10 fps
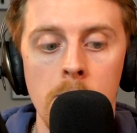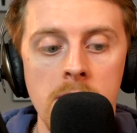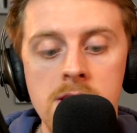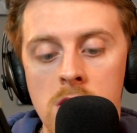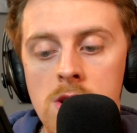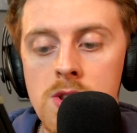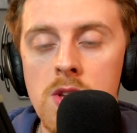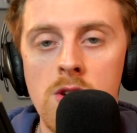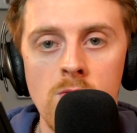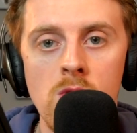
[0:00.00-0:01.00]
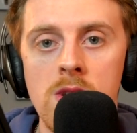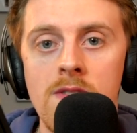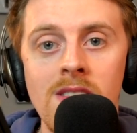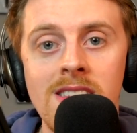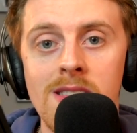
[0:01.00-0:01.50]
It's hard to go wrong
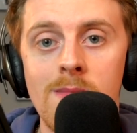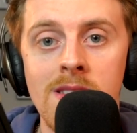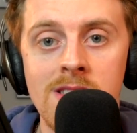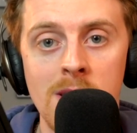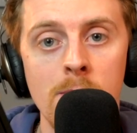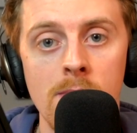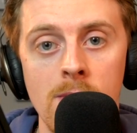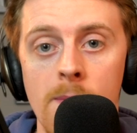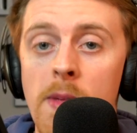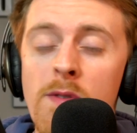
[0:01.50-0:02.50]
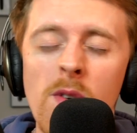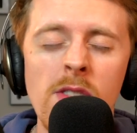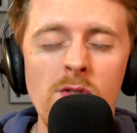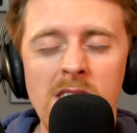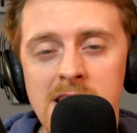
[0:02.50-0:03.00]
if you need something simple. If you want
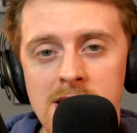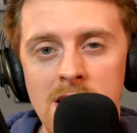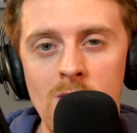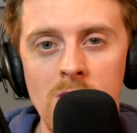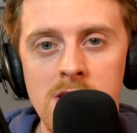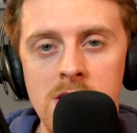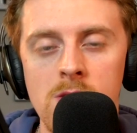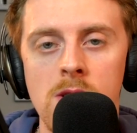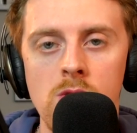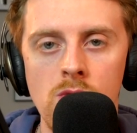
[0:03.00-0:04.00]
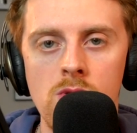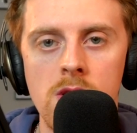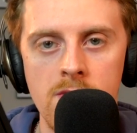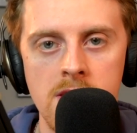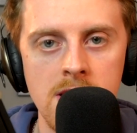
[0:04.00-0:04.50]
the greatest sound quality in the world, you're not going
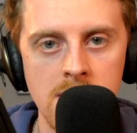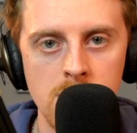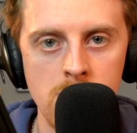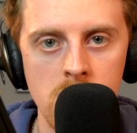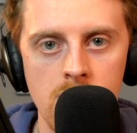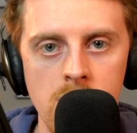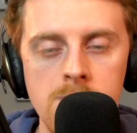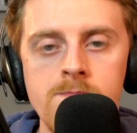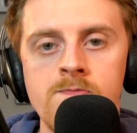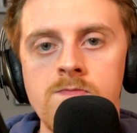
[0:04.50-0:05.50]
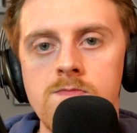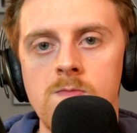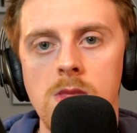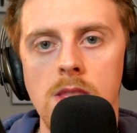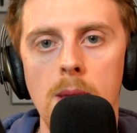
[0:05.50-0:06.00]
to find it in this microphone.
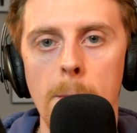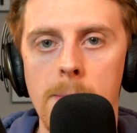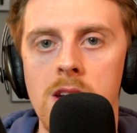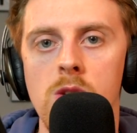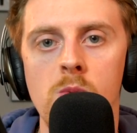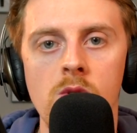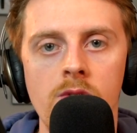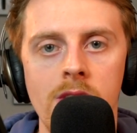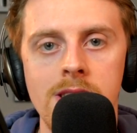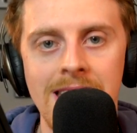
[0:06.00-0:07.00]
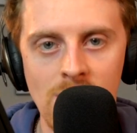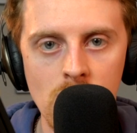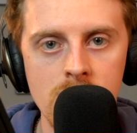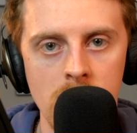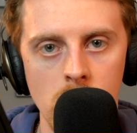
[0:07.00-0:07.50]
But you will find a
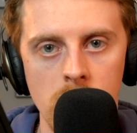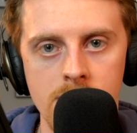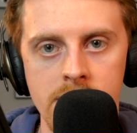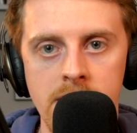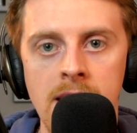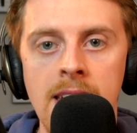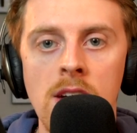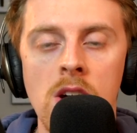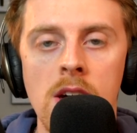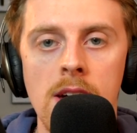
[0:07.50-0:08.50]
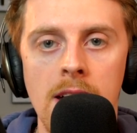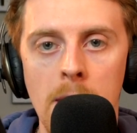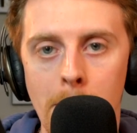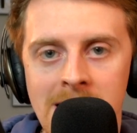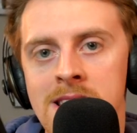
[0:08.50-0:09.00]
good sound quality
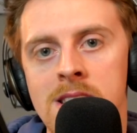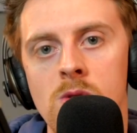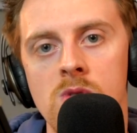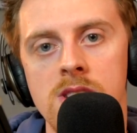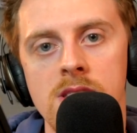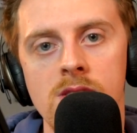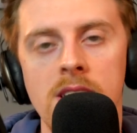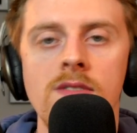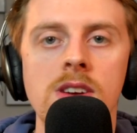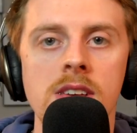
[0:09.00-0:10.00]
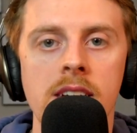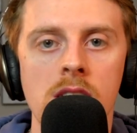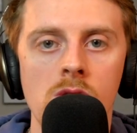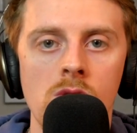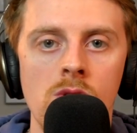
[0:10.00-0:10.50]
and a better sound quality than you're ever going to
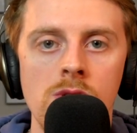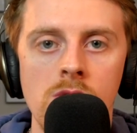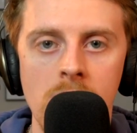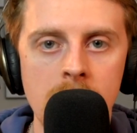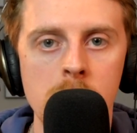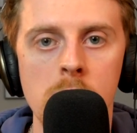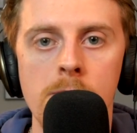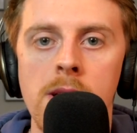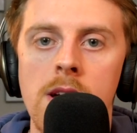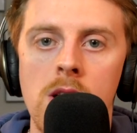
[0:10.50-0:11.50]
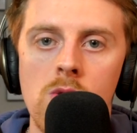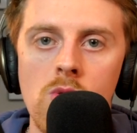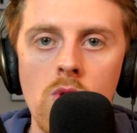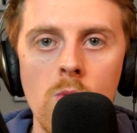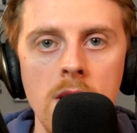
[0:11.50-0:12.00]
get on your laptop
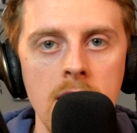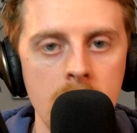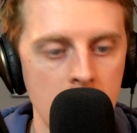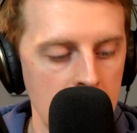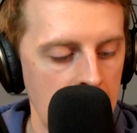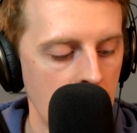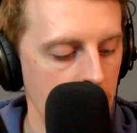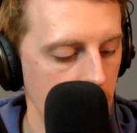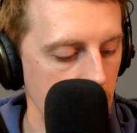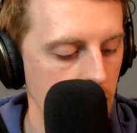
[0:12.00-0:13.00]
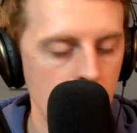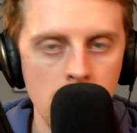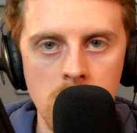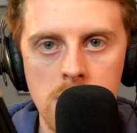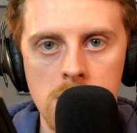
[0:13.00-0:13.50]
or with an inline
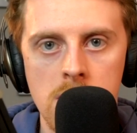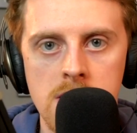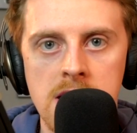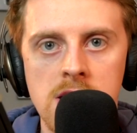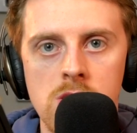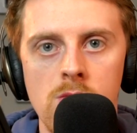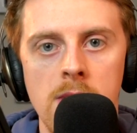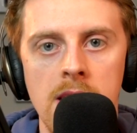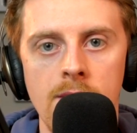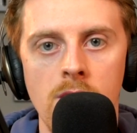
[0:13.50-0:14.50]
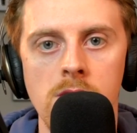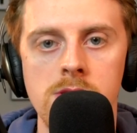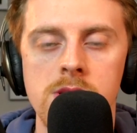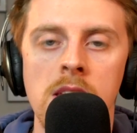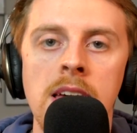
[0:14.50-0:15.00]
mic like this on my
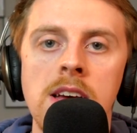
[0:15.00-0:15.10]
headphones.